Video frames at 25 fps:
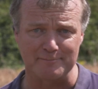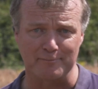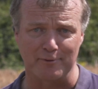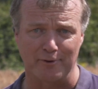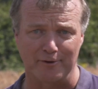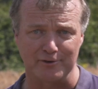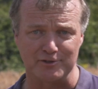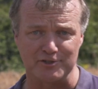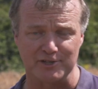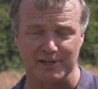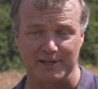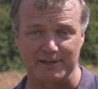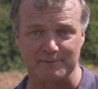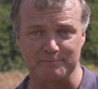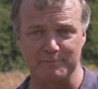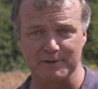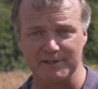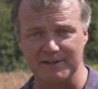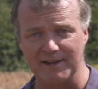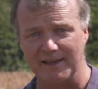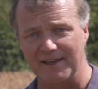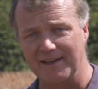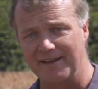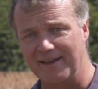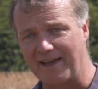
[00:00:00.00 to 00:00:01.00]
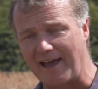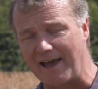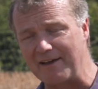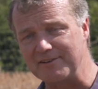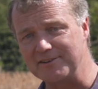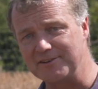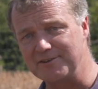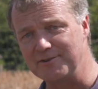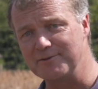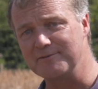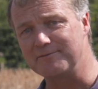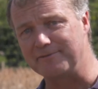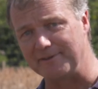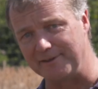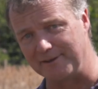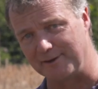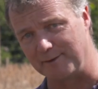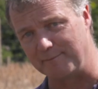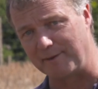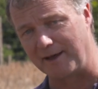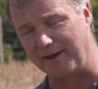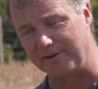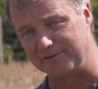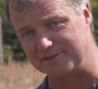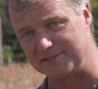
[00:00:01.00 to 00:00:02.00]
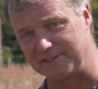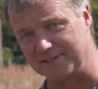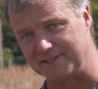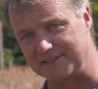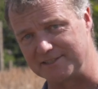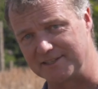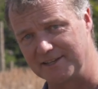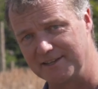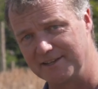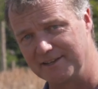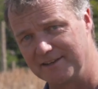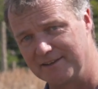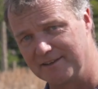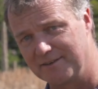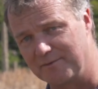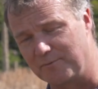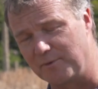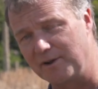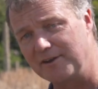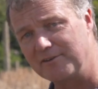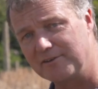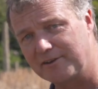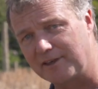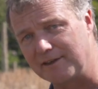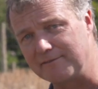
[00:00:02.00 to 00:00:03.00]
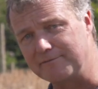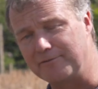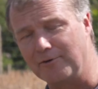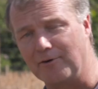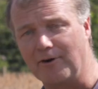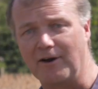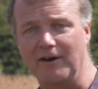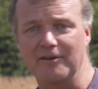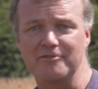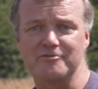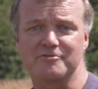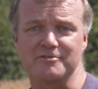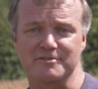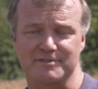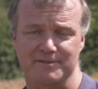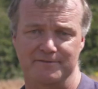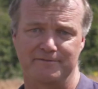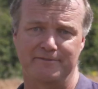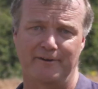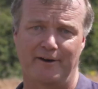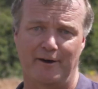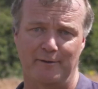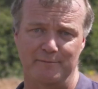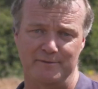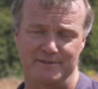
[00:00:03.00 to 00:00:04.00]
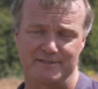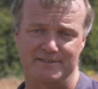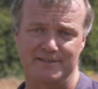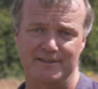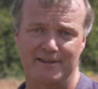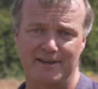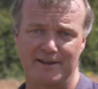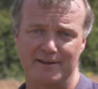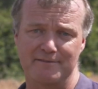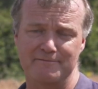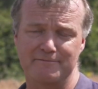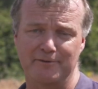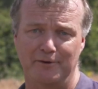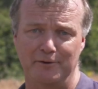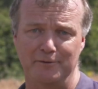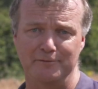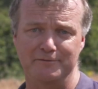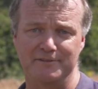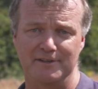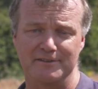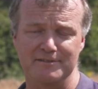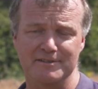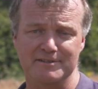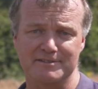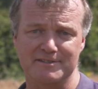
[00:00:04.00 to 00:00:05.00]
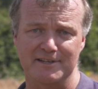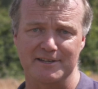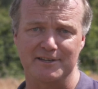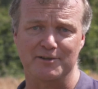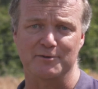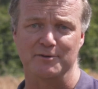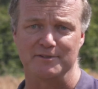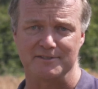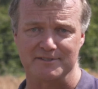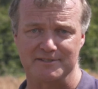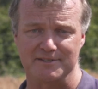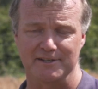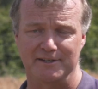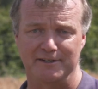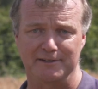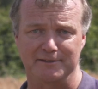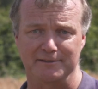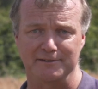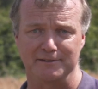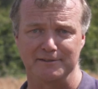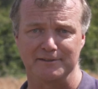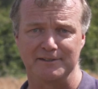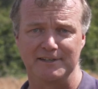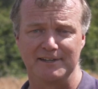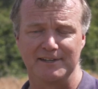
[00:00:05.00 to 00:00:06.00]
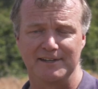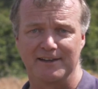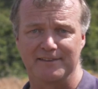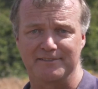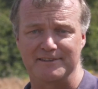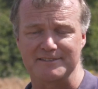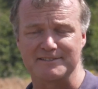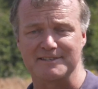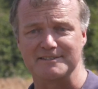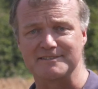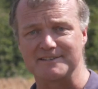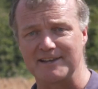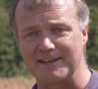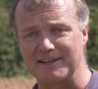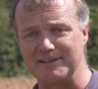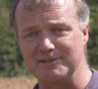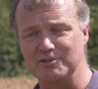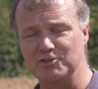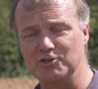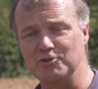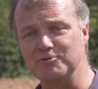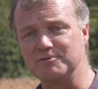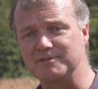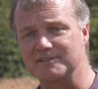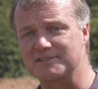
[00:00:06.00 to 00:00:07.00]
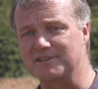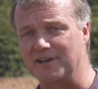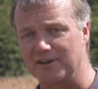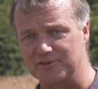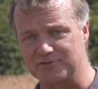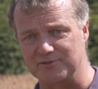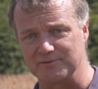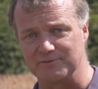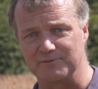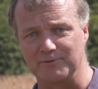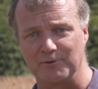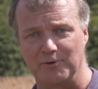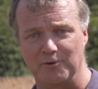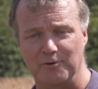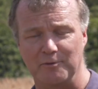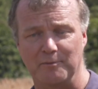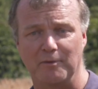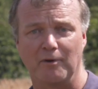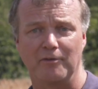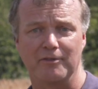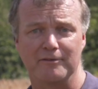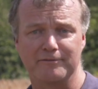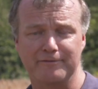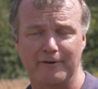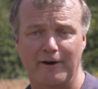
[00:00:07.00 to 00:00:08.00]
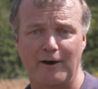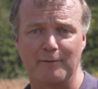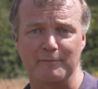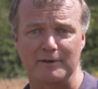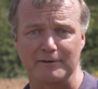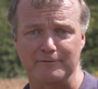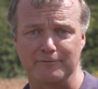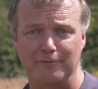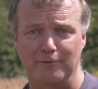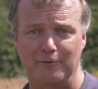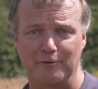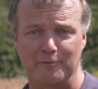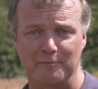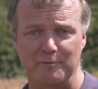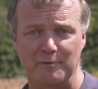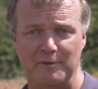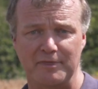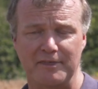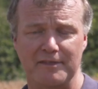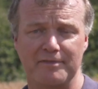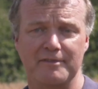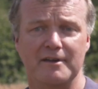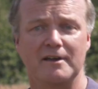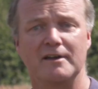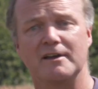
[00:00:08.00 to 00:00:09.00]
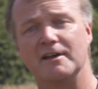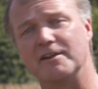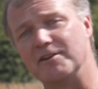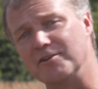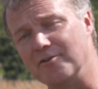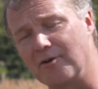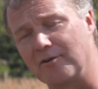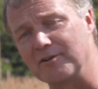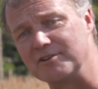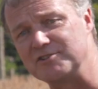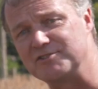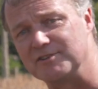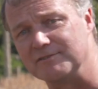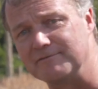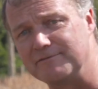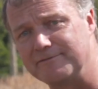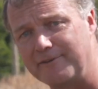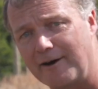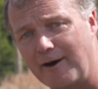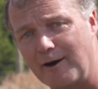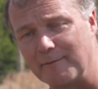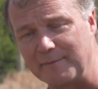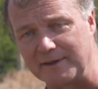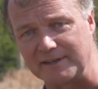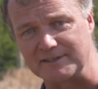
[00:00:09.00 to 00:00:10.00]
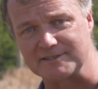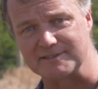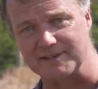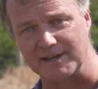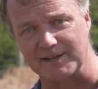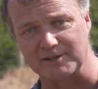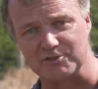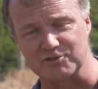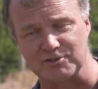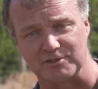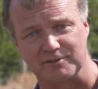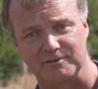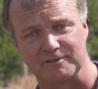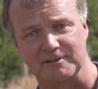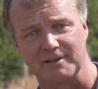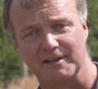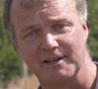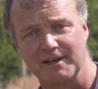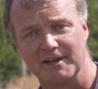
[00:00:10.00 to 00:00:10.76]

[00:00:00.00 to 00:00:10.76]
project, but how do you feel about it? We're looking for hundreds of farmers to get involved in the Sequence Circle. This is a new discussion forum on the Farming Forum within the Knowledge in Farming section,